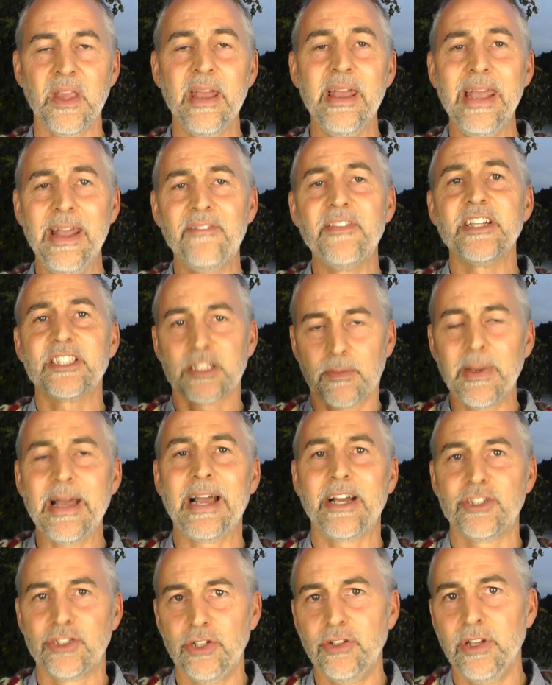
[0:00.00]
If there's some
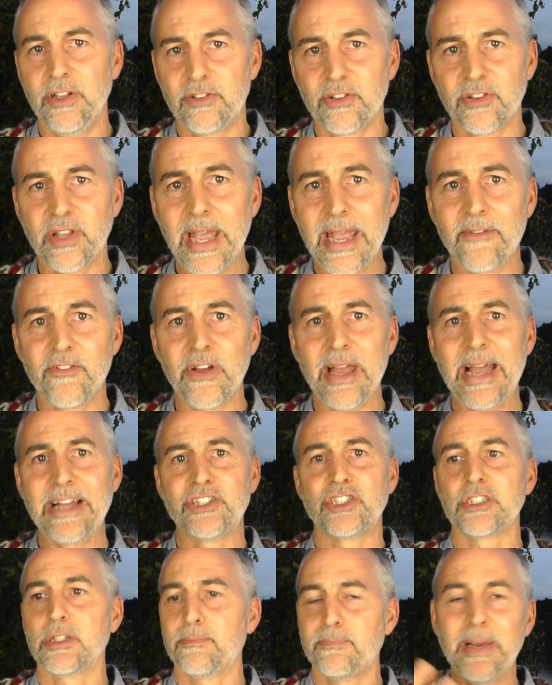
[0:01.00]
action you need to take, if you're
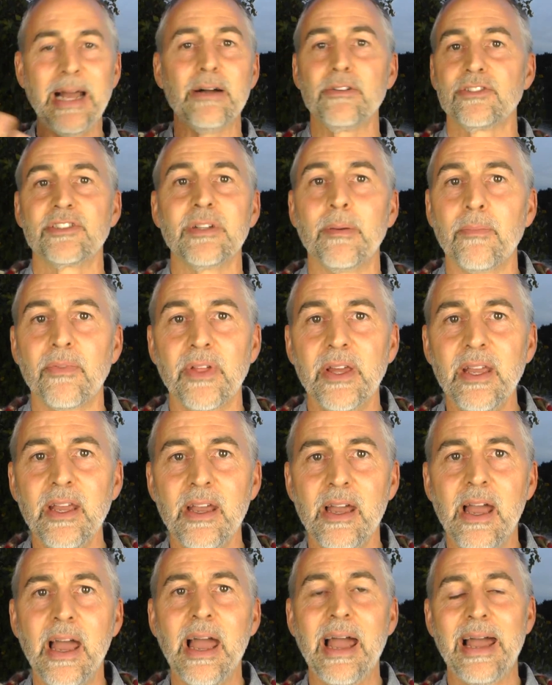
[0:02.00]
anxious about something
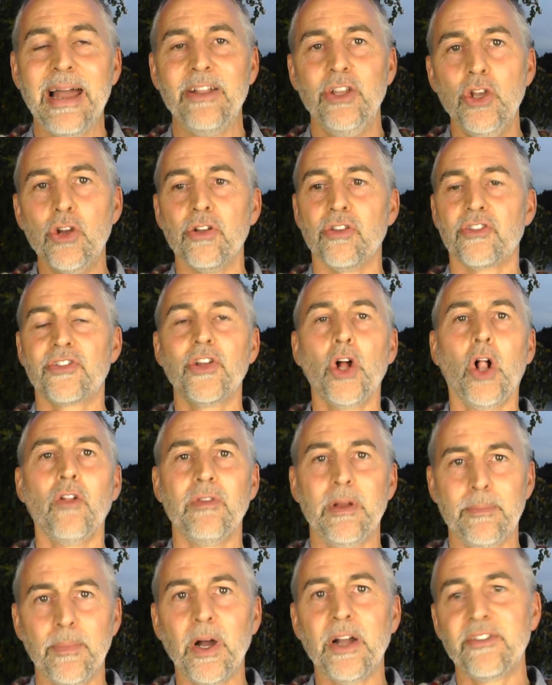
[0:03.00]
and you can solve
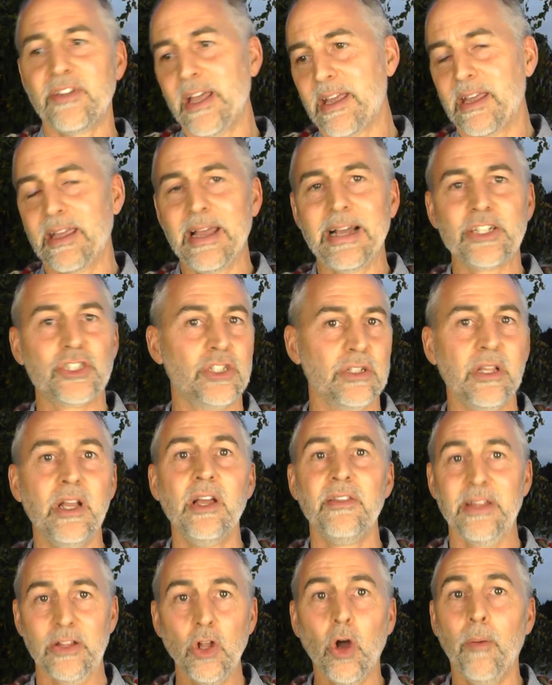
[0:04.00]
it by taking action,
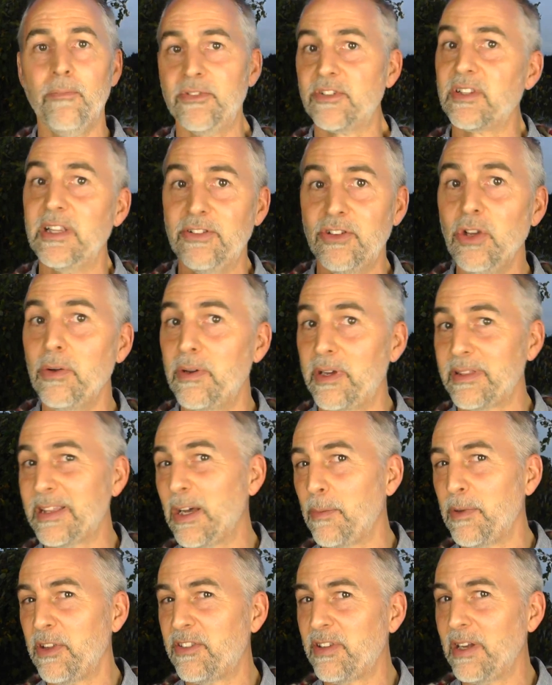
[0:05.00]
then obviously do it.
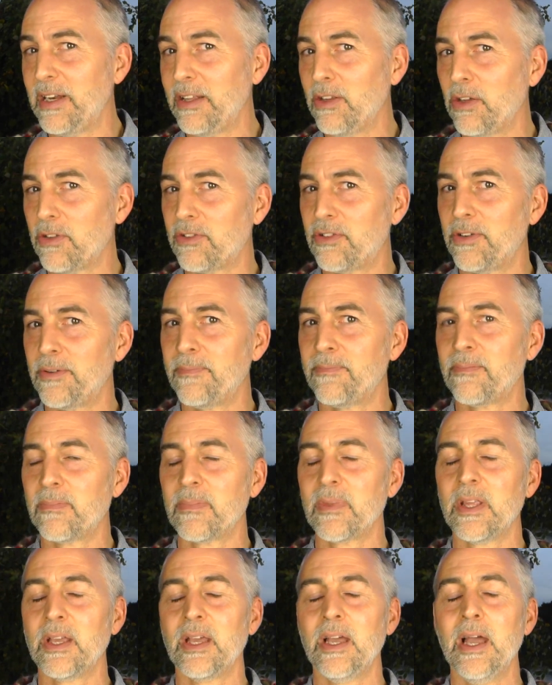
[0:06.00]
That'd be silly not to.
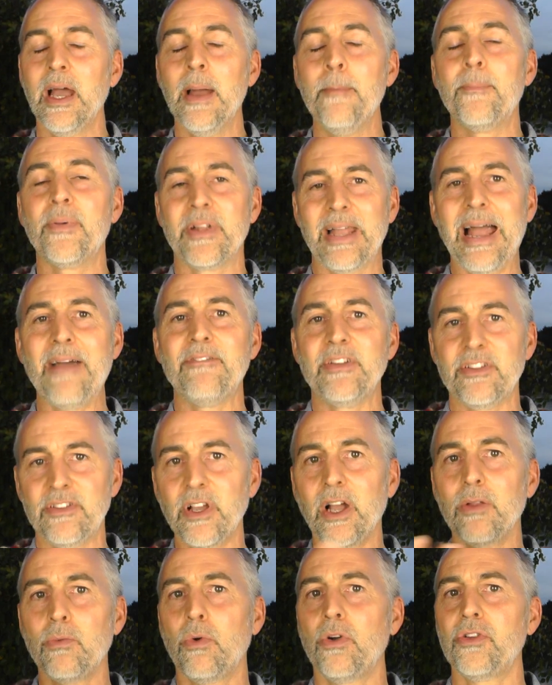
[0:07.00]
But having
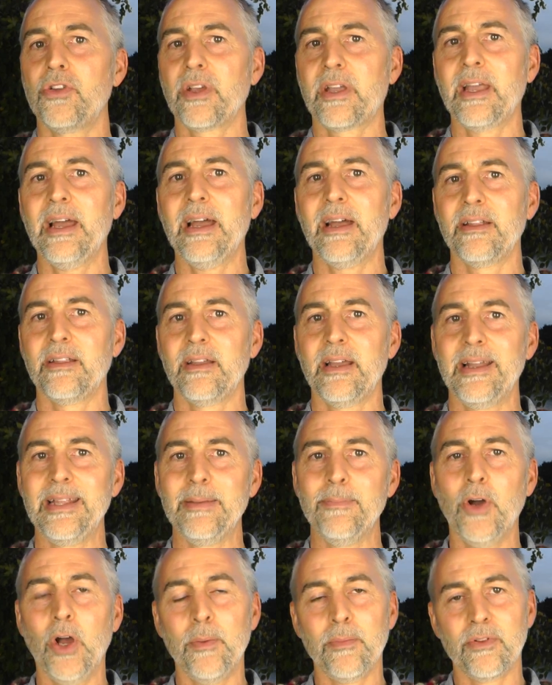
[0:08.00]
done what you can at
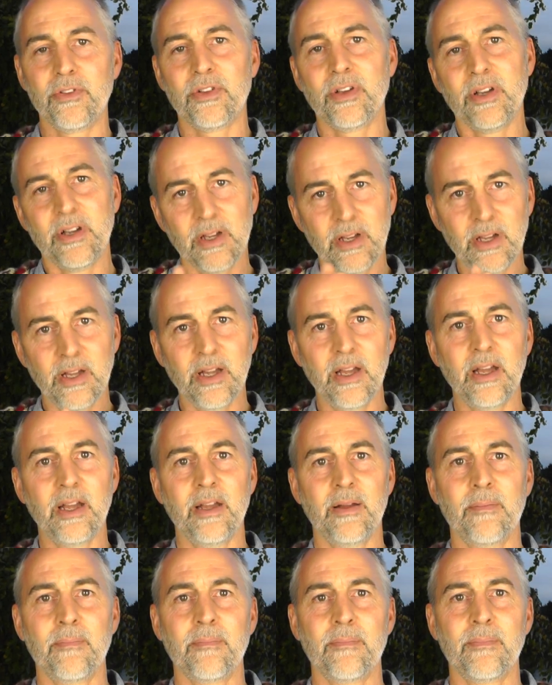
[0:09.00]
any moment,
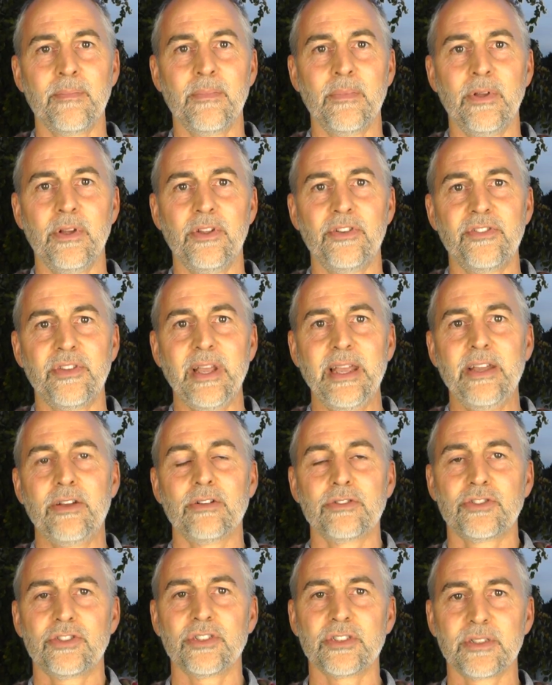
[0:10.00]
stay
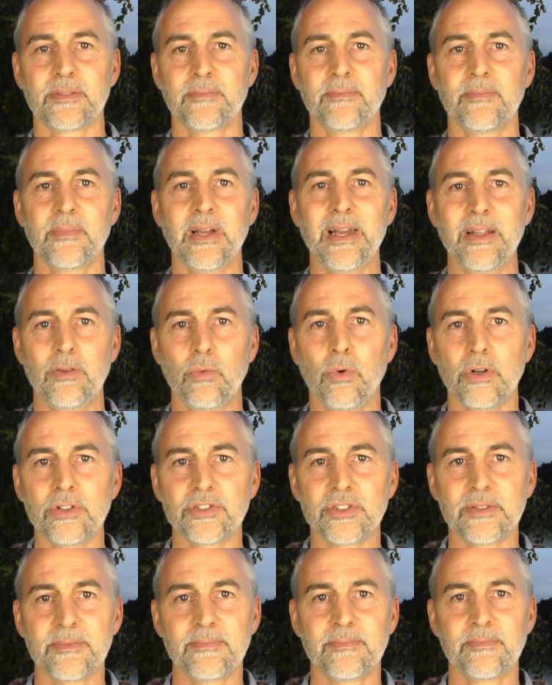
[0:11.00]
conscious and watch.